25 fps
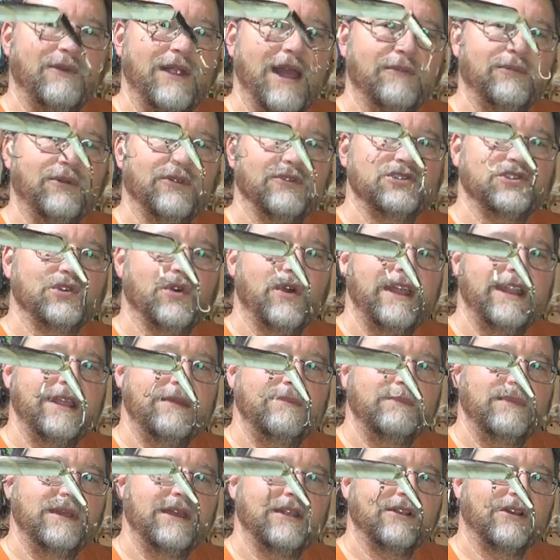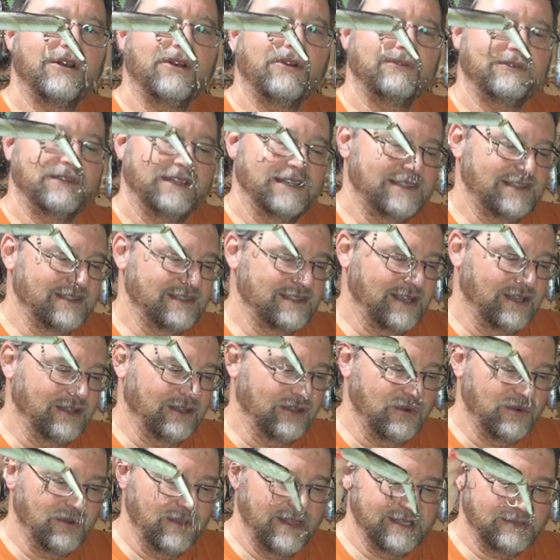Rebel Jointed Minnow. This is a
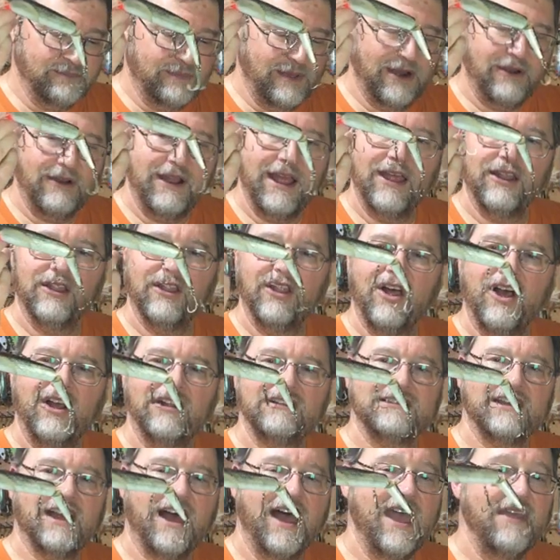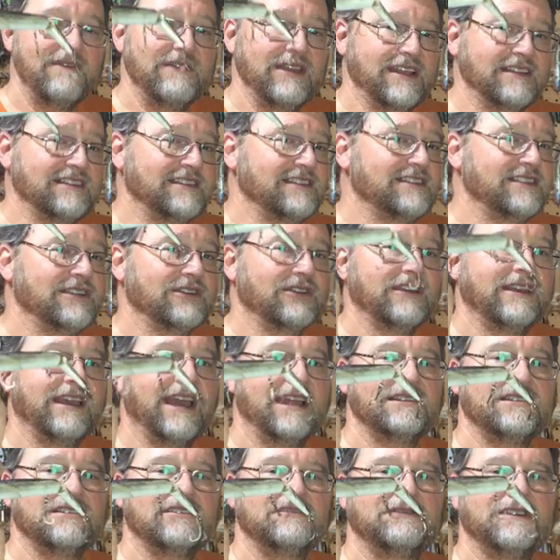lure that's been around a long time. It still
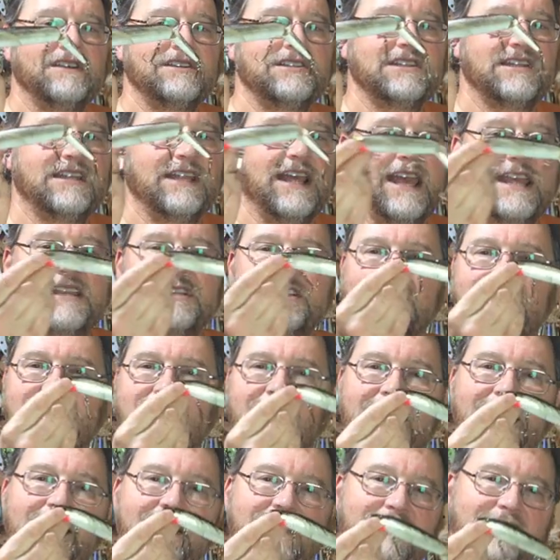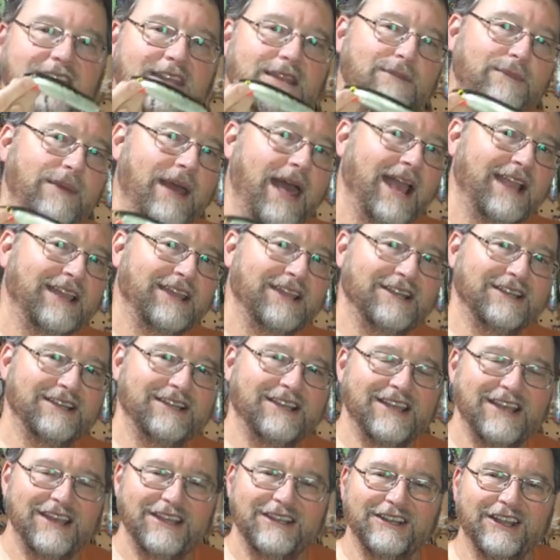catches fish today, just like it did back in
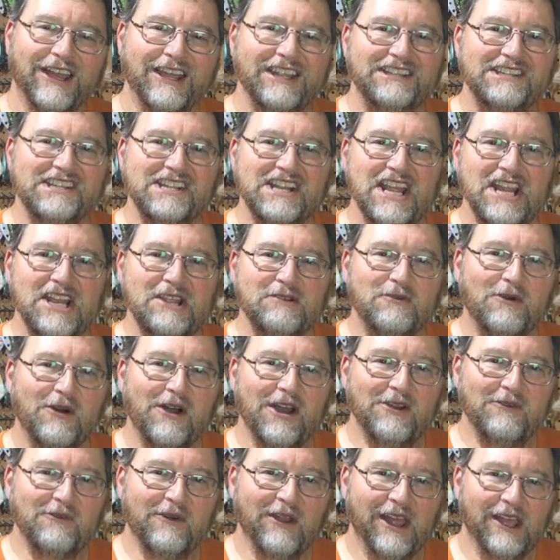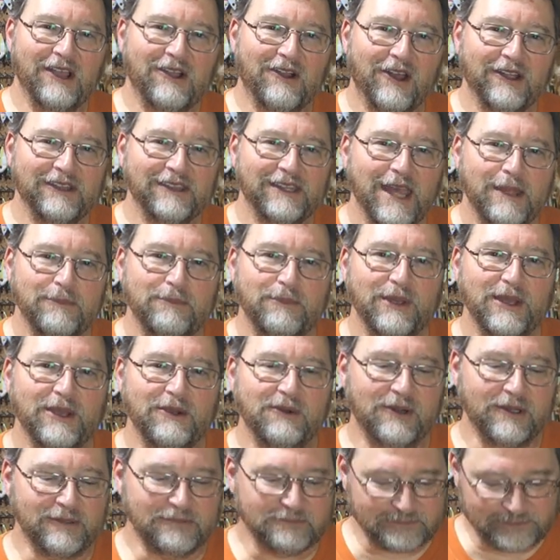1981 when I caught that
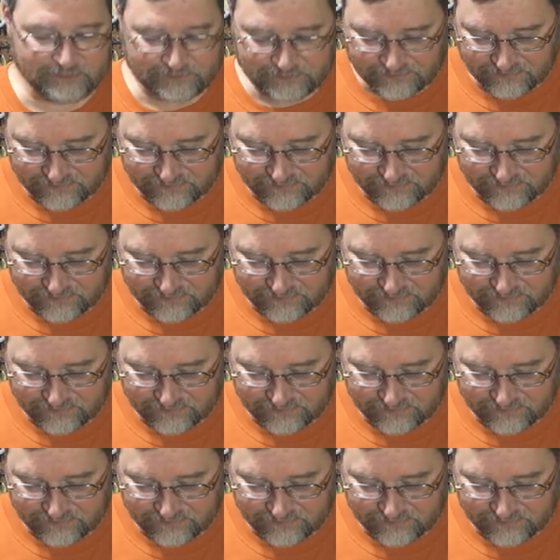big one.